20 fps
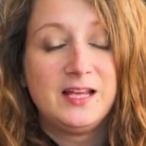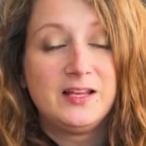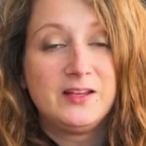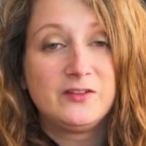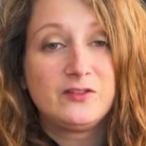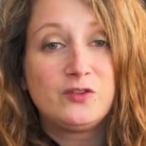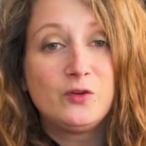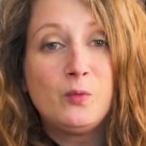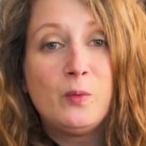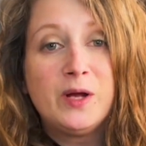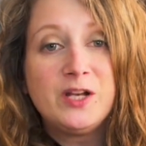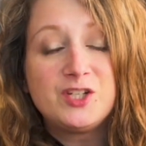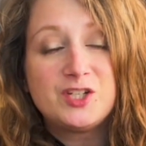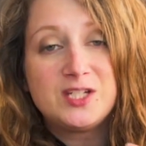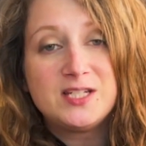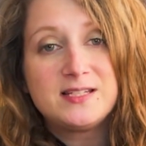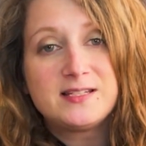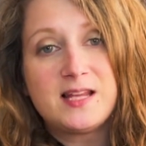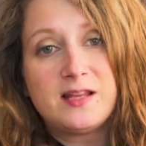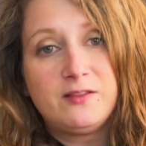So when
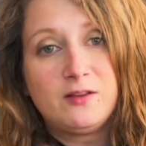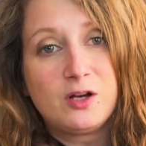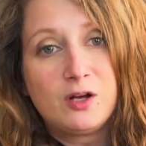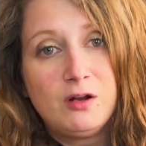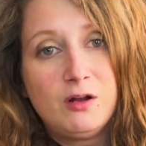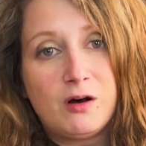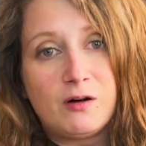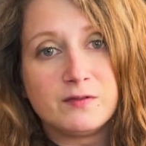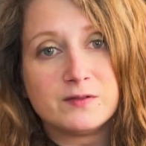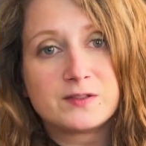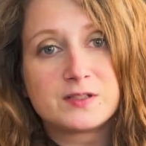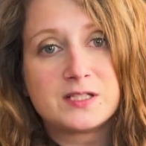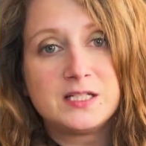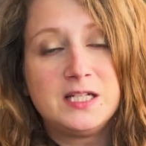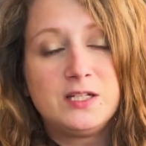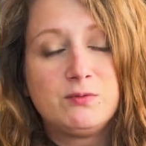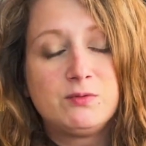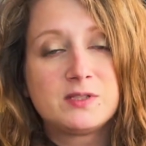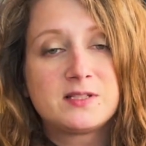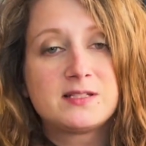she sent the gloves,
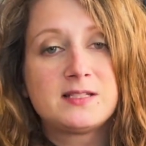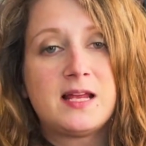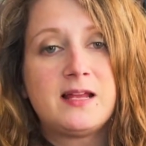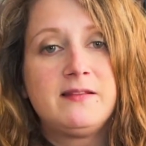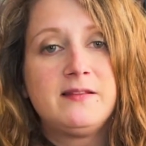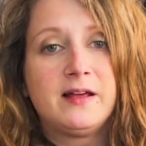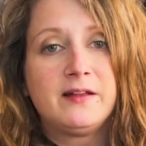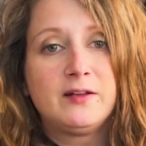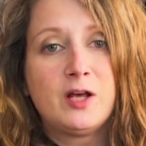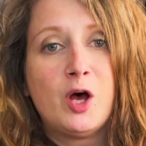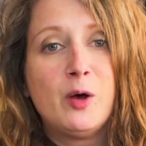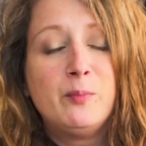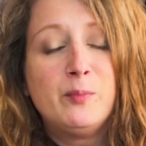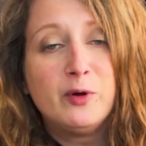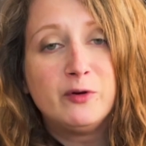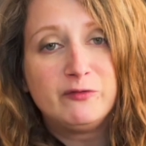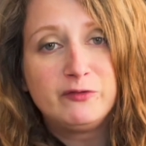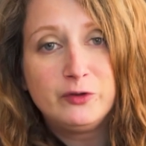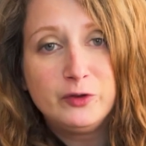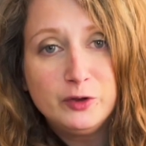it was said that her
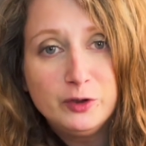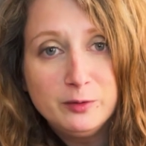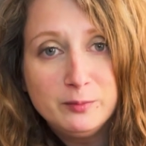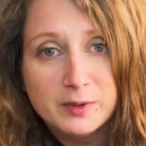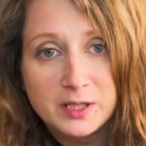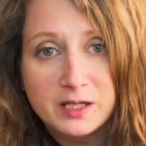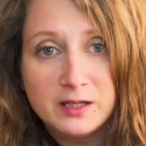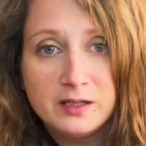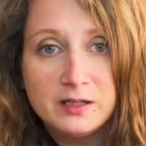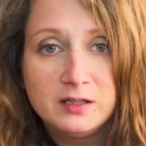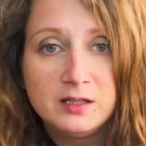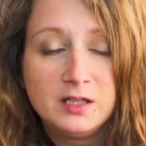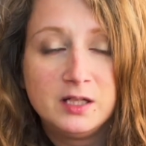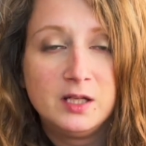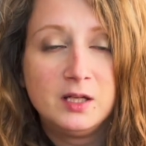perfumer